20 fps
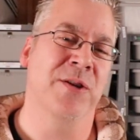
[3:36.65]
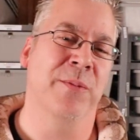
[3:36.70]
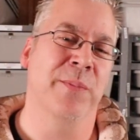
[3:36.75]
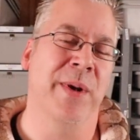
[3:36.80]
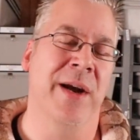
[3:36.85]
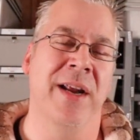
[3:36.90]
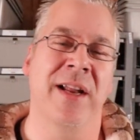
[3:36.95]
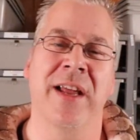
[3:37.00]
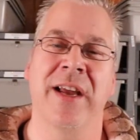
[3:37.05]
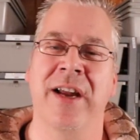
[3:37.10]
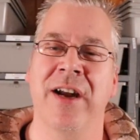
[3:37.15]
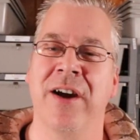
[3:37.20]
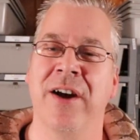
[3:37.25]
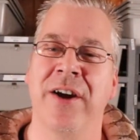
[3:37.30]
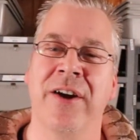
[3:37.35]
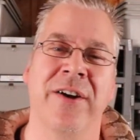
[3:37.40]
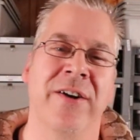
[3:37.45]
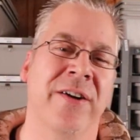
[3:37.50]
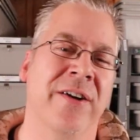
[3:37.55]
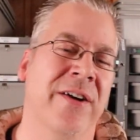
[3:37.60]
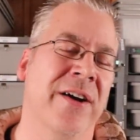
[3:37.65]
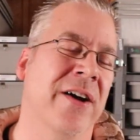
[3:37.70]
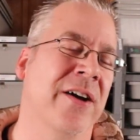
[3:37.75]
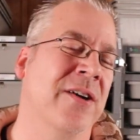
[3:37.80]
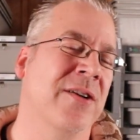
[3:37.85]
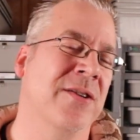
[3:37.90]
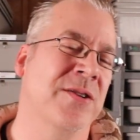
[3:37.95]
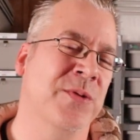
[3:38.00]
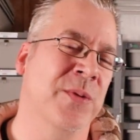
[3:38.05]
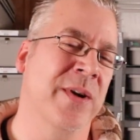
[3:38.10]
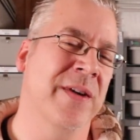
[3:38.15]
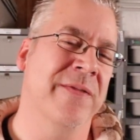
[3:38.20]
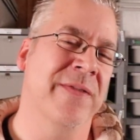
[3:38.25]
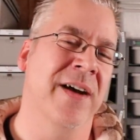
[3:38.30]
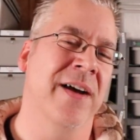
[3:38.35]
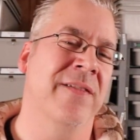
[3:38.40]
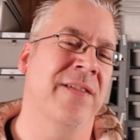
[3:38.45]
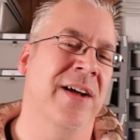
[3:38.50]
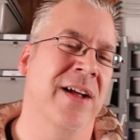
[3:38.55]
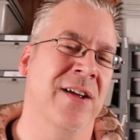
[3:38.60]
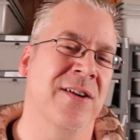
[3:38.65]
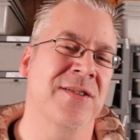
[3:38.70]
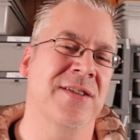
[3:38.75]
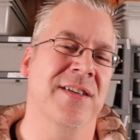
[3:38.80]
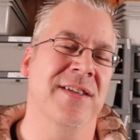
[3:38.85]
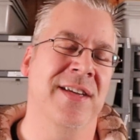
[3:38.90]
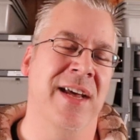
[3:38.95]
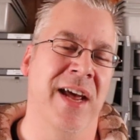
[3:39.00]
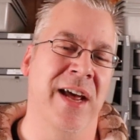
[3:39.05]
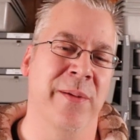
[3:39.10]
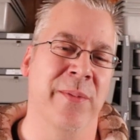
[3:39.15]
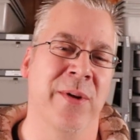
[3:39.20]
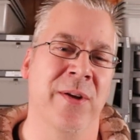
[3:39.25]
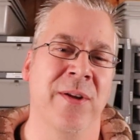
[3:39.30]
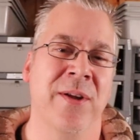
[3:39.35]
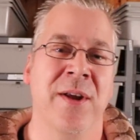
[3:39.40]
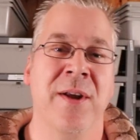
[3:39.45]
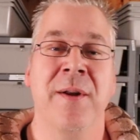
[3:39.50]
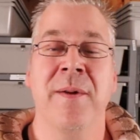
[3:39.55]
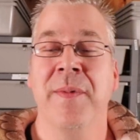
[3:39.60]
You're paying like $100, $125 a table.